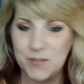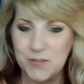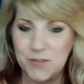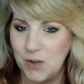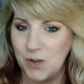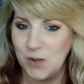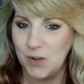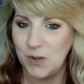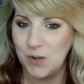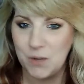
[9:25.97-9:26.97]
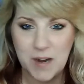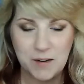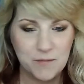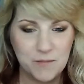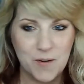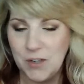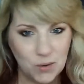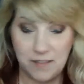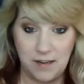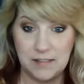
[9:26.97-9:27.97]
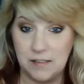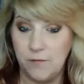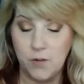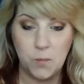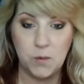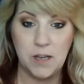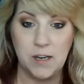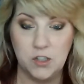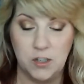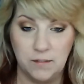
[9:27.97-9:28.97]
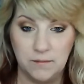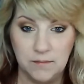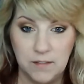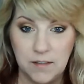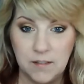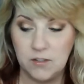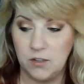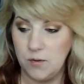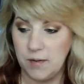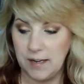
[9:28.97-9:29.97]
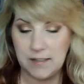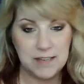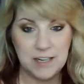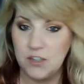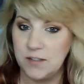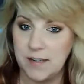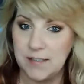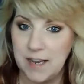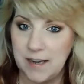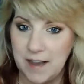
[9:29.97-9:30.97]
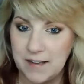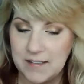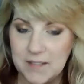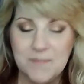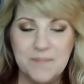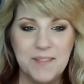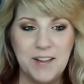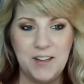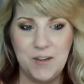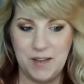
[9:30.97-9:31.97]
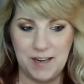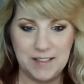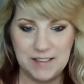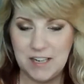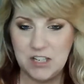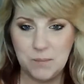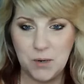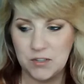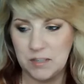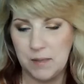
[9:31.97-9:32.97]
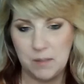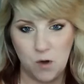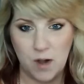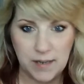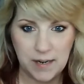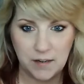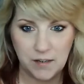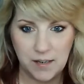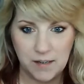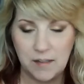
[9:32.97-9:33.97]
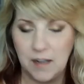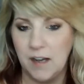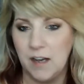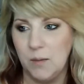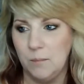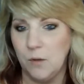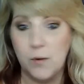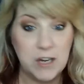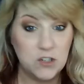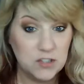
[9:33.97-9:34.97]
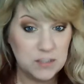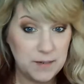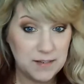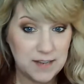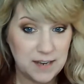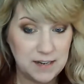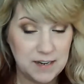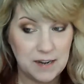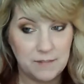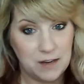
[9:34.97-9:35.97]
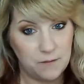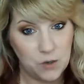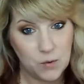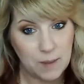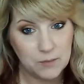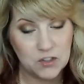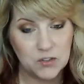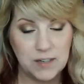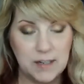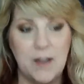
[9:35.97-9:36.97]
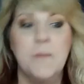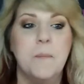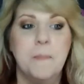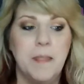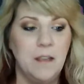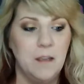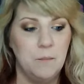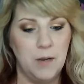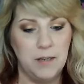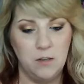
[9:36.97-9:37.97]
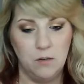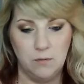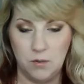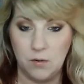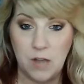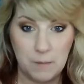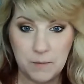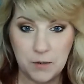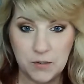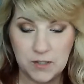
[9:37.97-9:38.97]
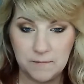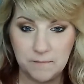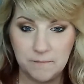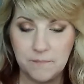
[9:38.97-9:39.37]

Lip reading: real microphones, everything. It's a full. So you get on stage just like a TEDx. You get on stage in person. It'll be in the Milwaukee area. Locations to be decided yet. I've got a few options right now, but you'll come in person.